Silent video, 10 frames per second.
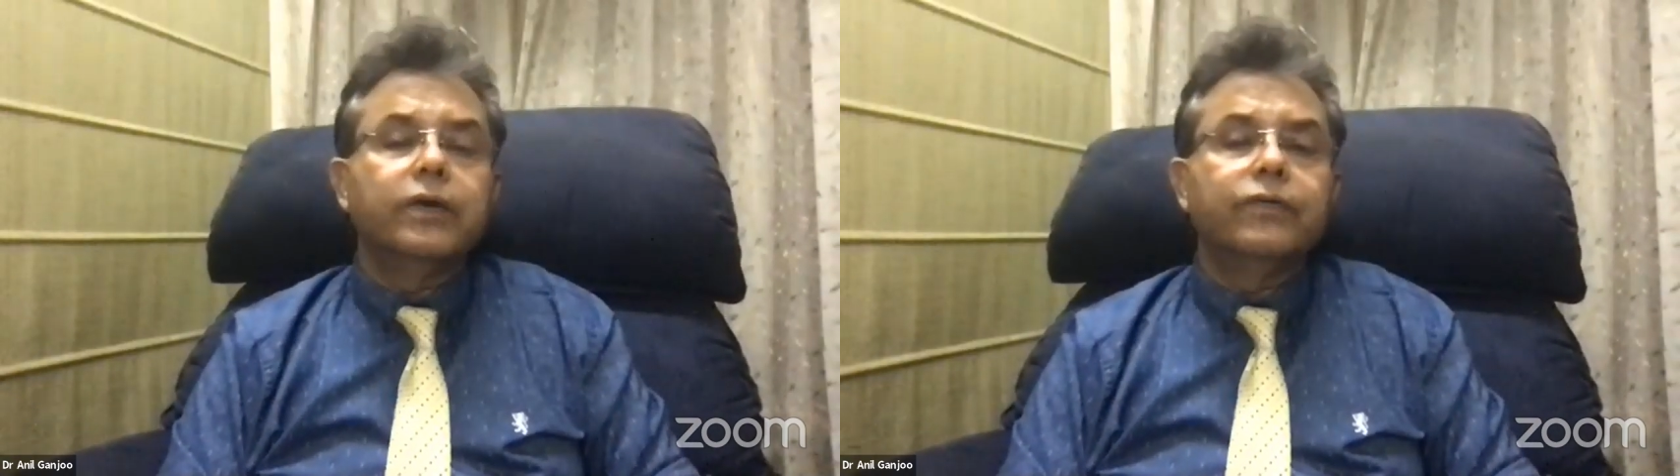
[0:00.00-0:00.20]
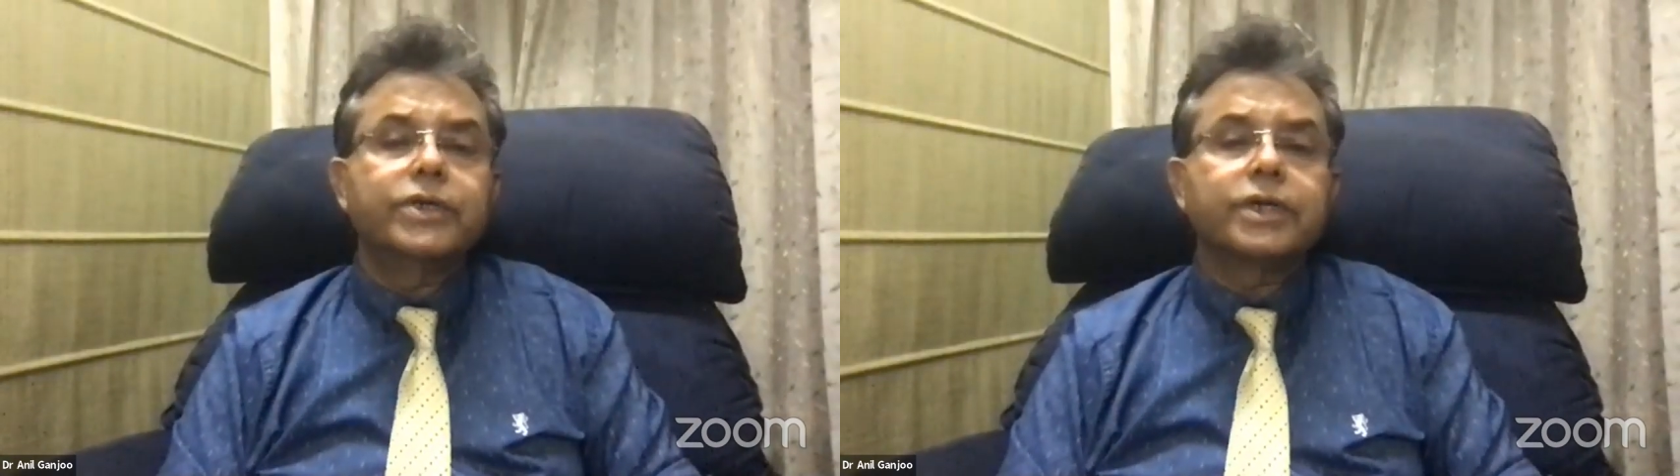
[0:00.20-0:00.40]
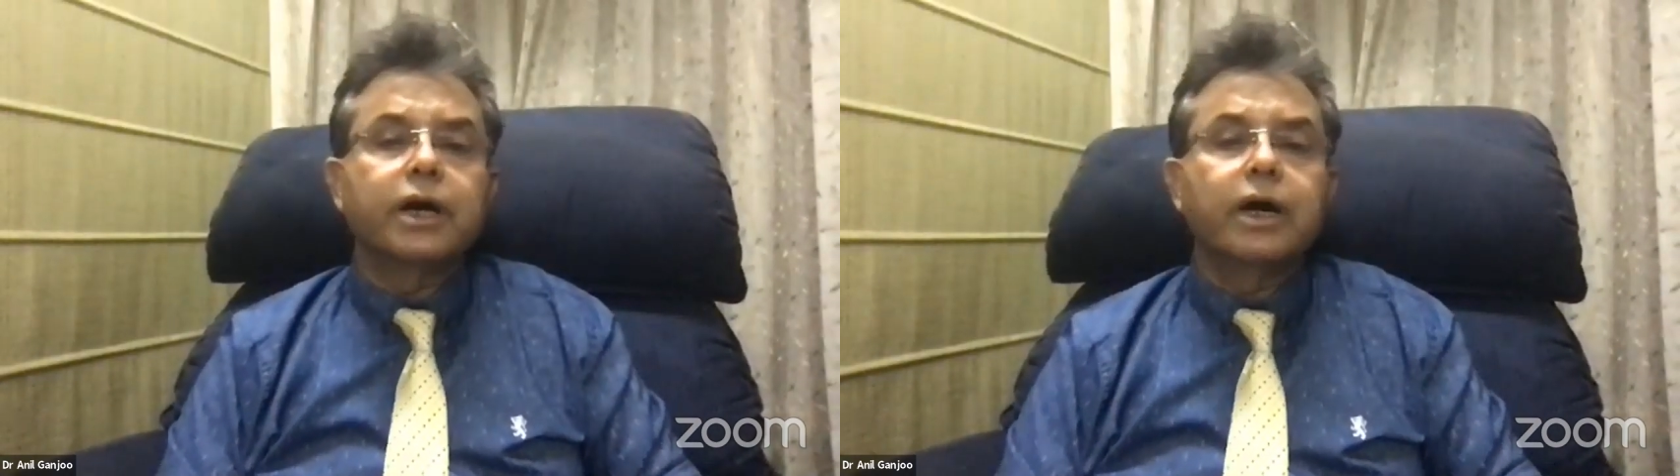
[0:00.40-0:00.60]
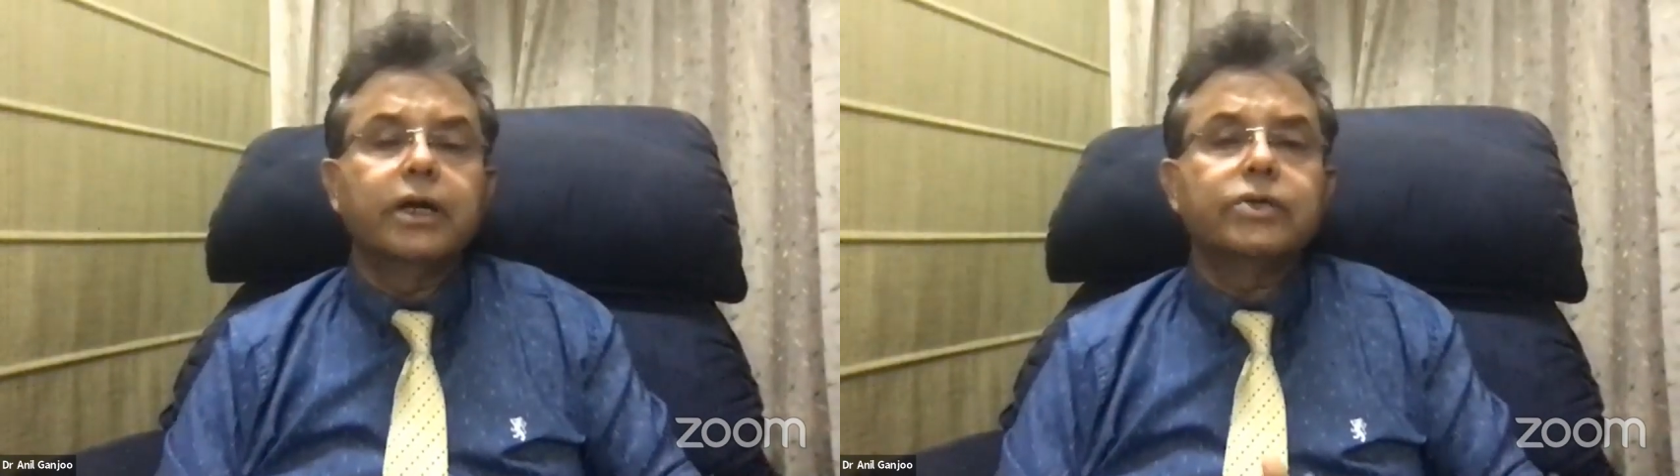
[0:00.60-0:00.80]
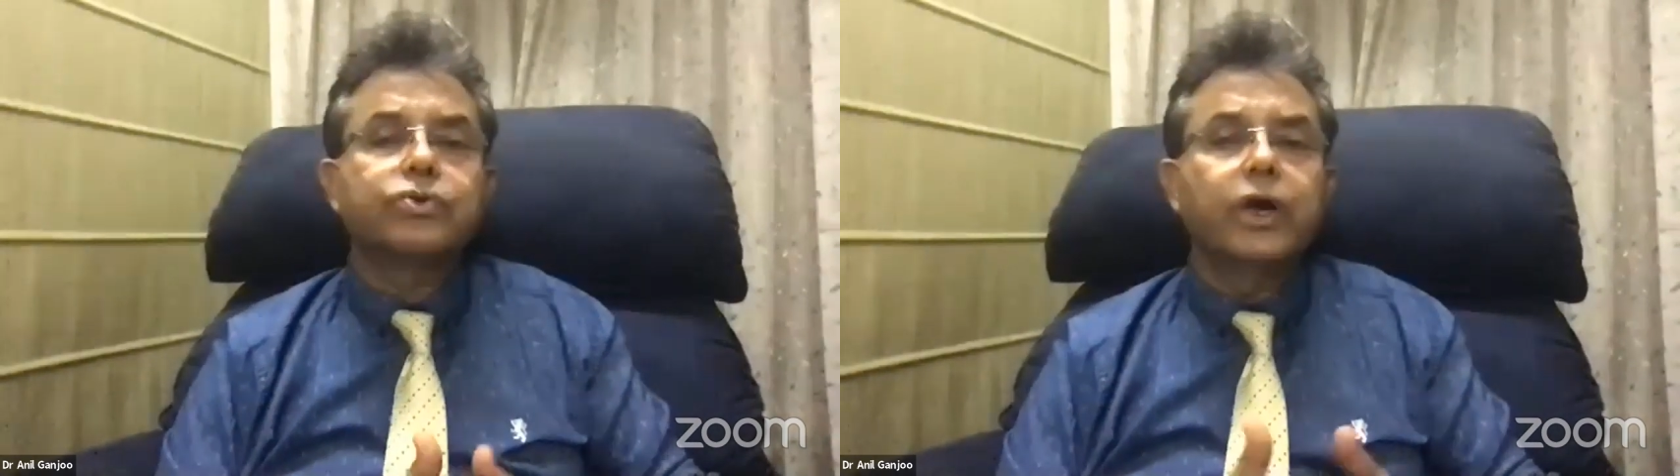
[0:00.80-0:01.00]
If the scar
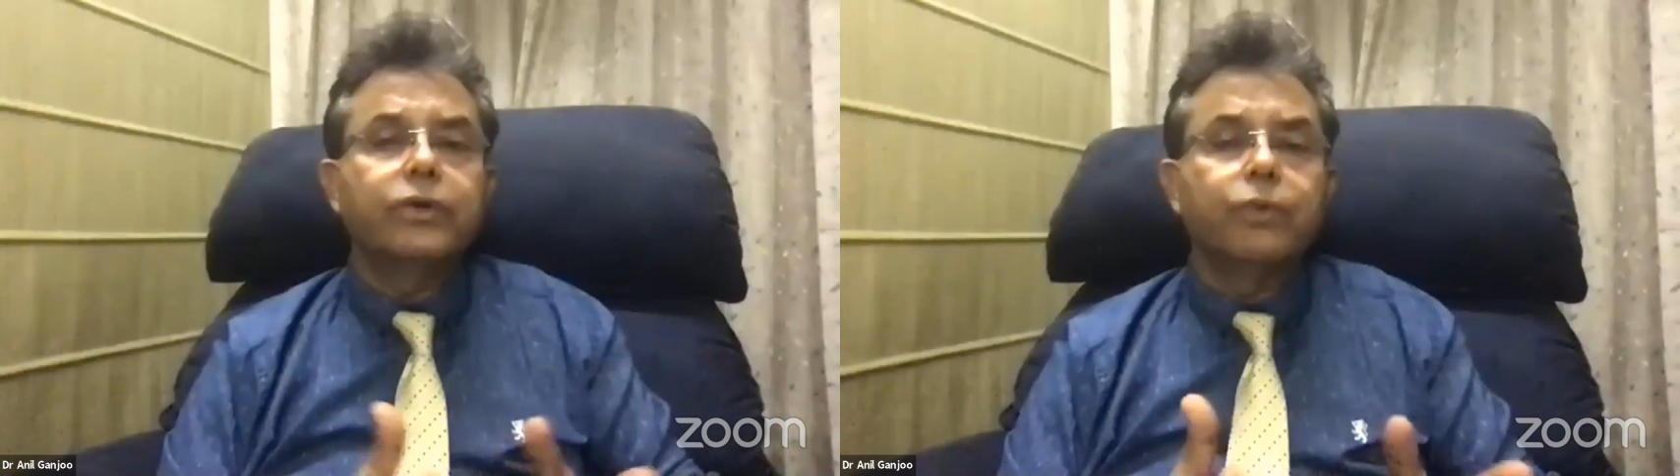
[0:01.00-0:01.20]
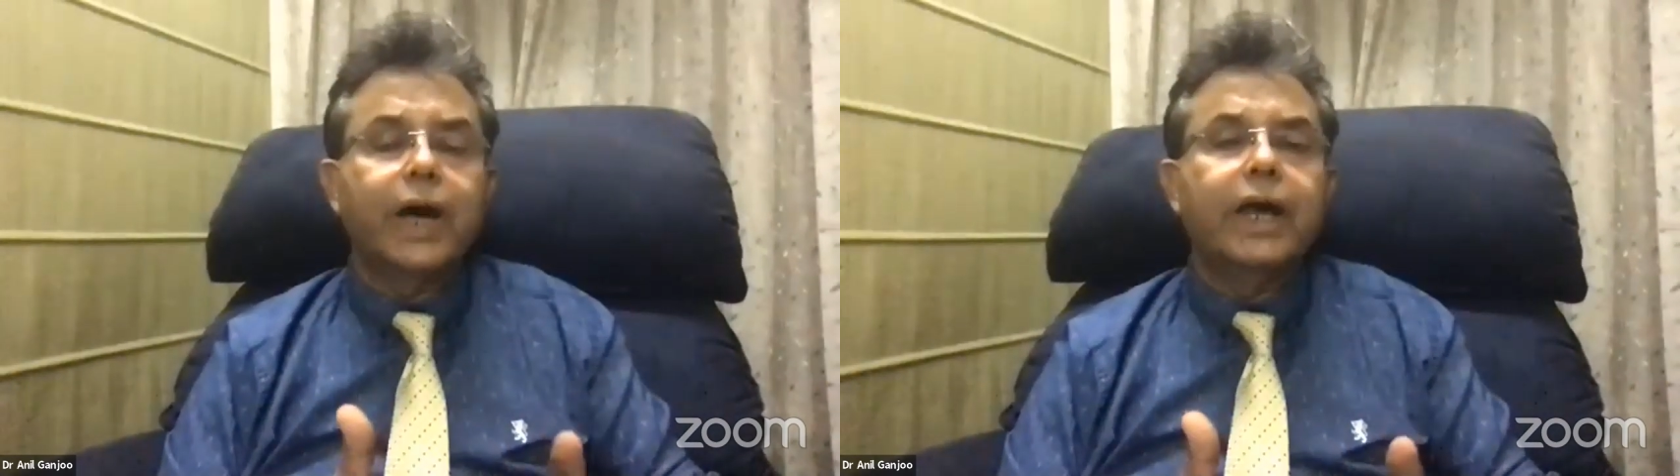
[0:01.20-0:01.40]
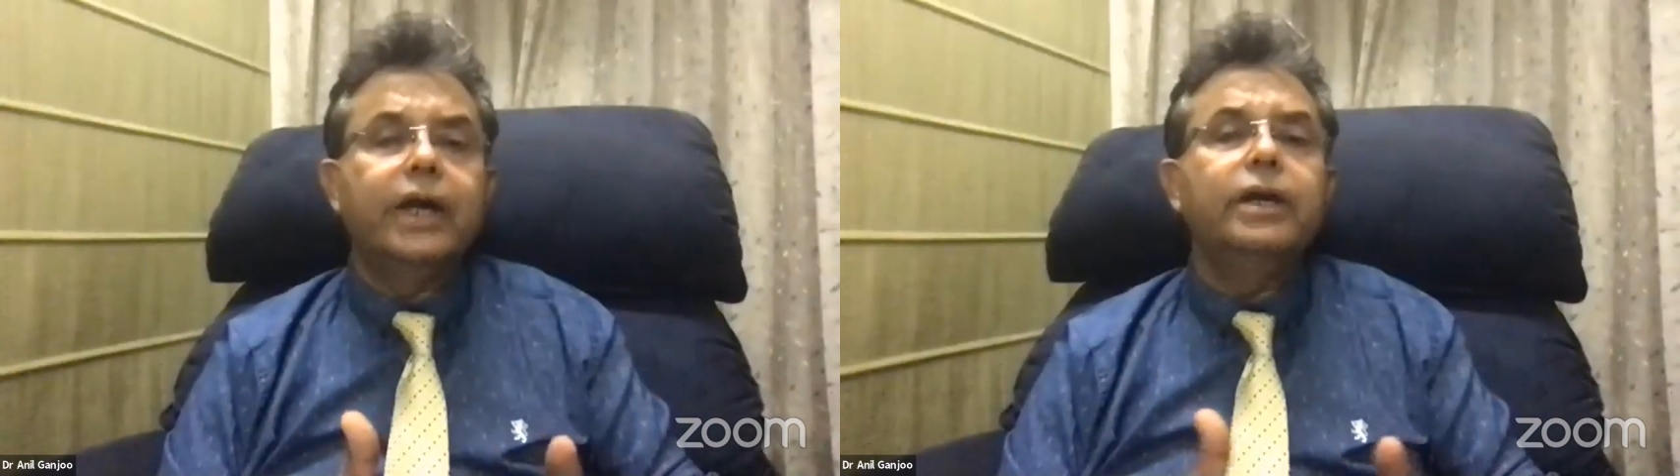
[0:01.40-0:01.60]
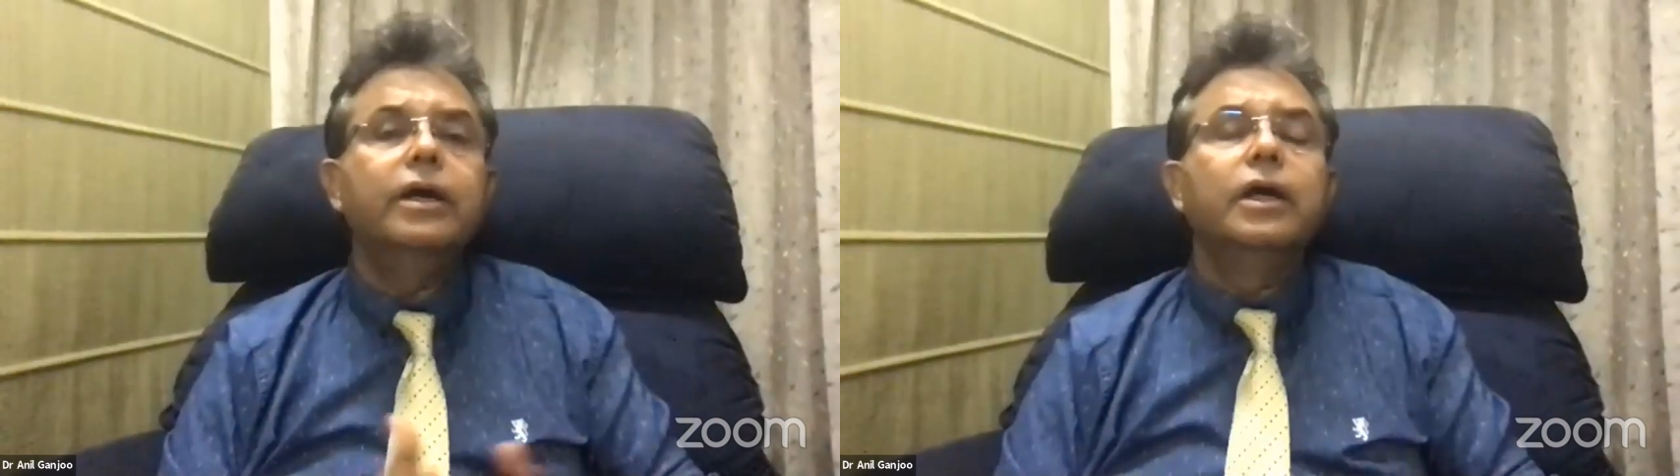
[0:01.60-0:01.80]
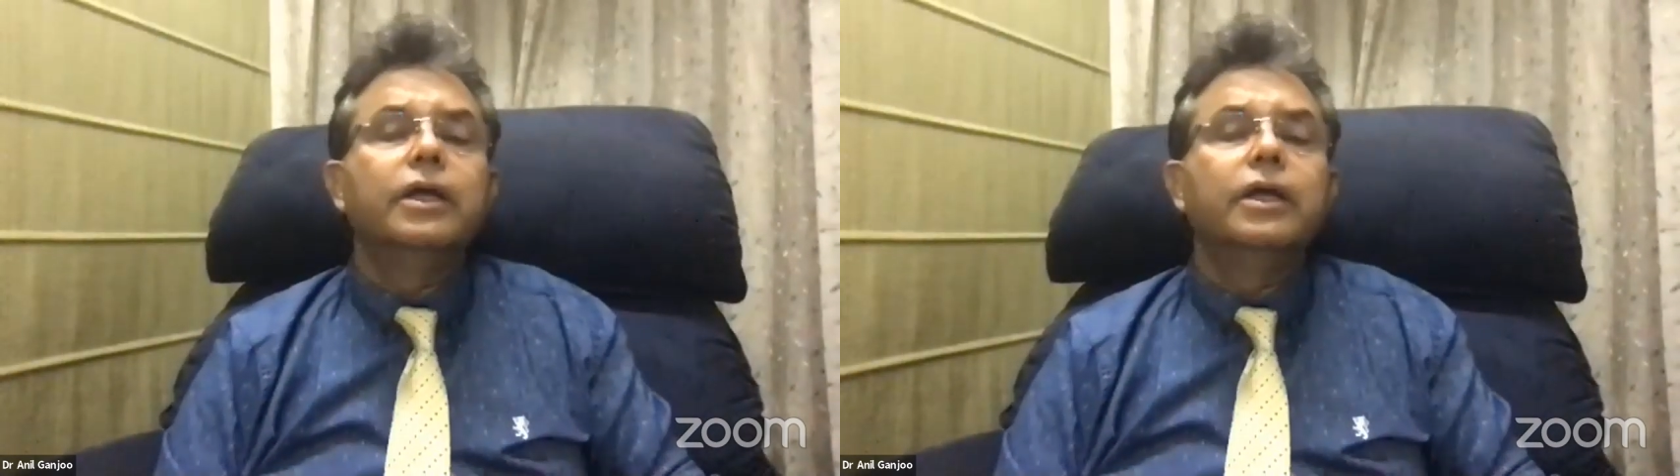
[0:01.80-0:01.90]
is quite wide,